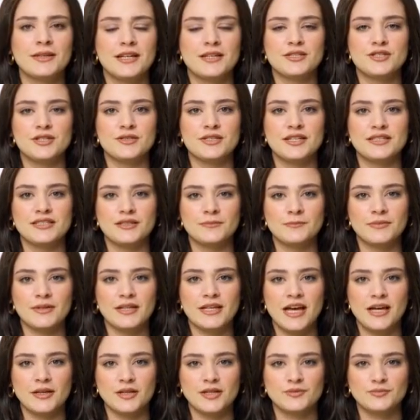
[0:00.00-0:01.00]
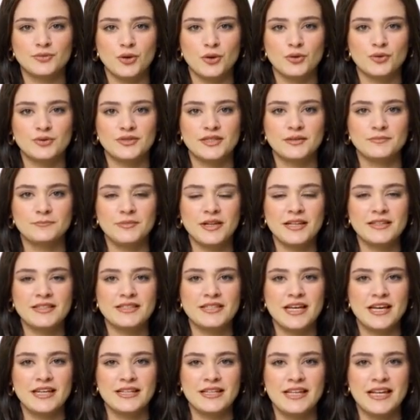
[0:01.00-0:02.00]
Interdisciplinary roles in
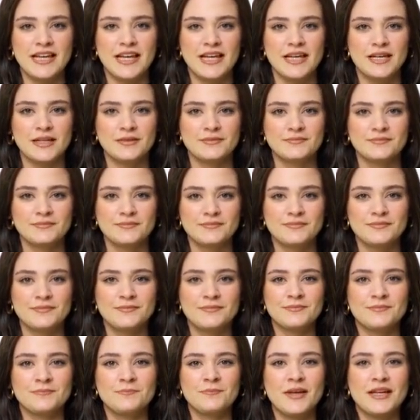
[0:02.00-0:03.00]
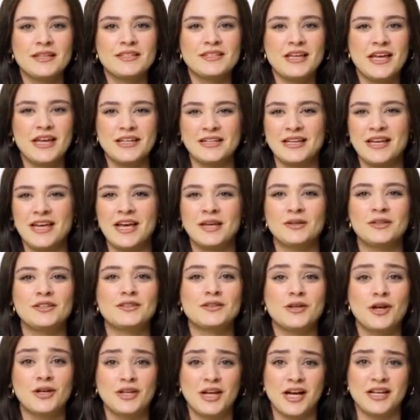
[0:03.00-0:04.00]
bedside care. Bedside care is
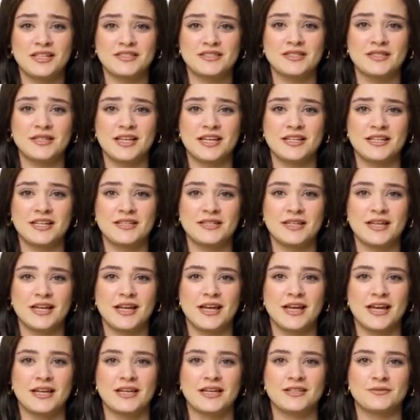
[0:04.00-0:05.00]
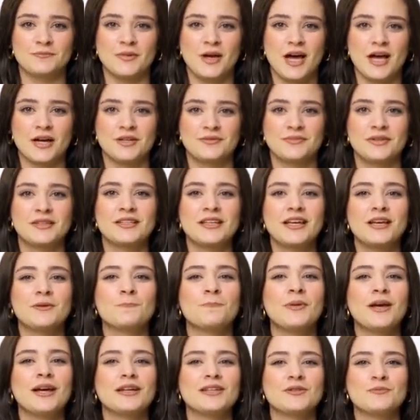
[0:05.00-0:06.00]
not isolated, it is part of a
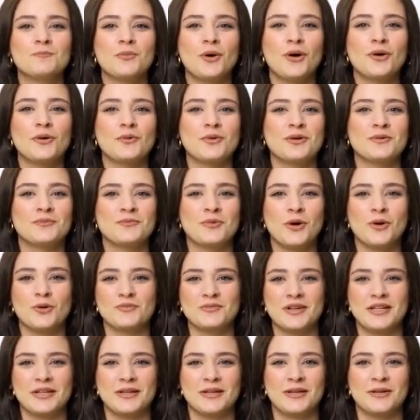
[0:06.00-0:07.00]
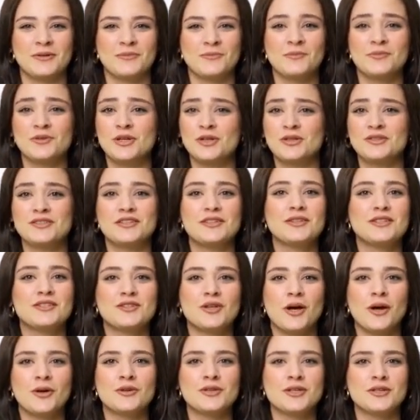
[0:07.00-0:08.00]
team-based model involving nurses,
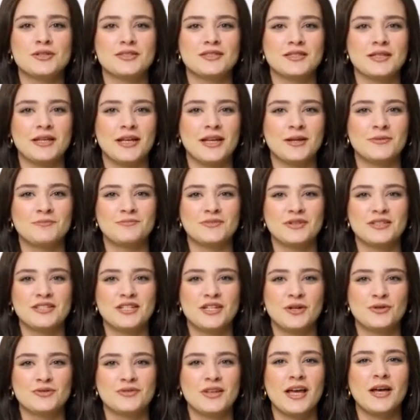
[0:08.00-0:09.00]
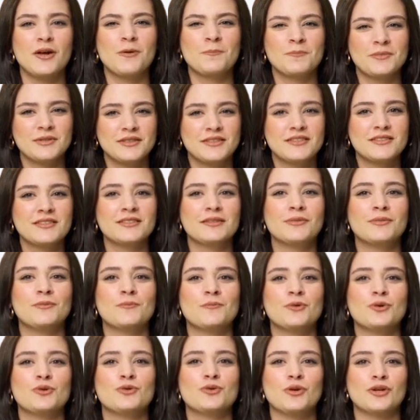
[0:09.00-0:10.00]
doctors, physiotherapists,
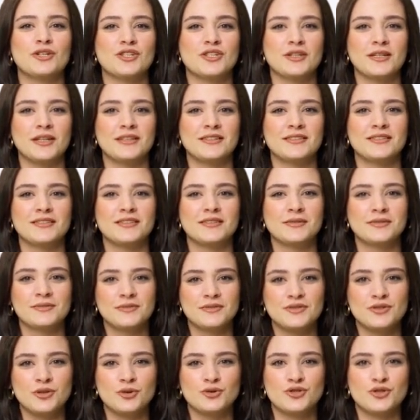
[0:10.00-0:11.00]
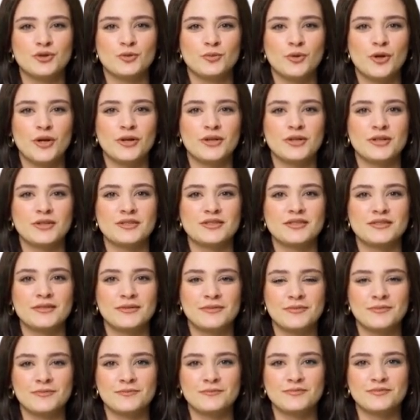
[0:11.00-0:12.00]
nutritionists, social workers,
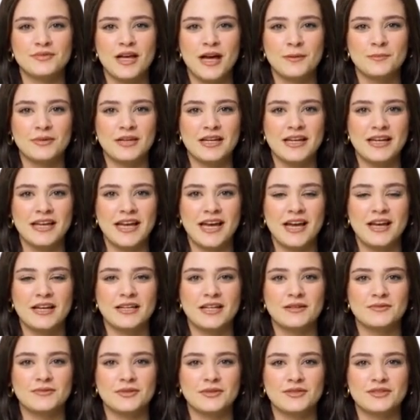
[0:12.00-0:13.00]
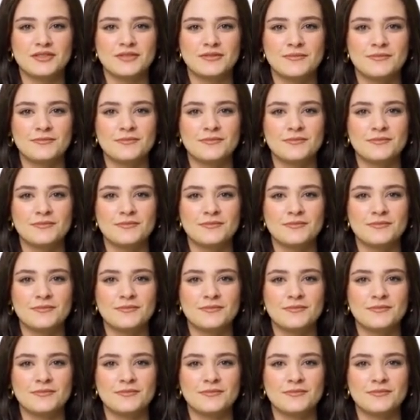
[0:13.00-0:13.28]
family caregivers.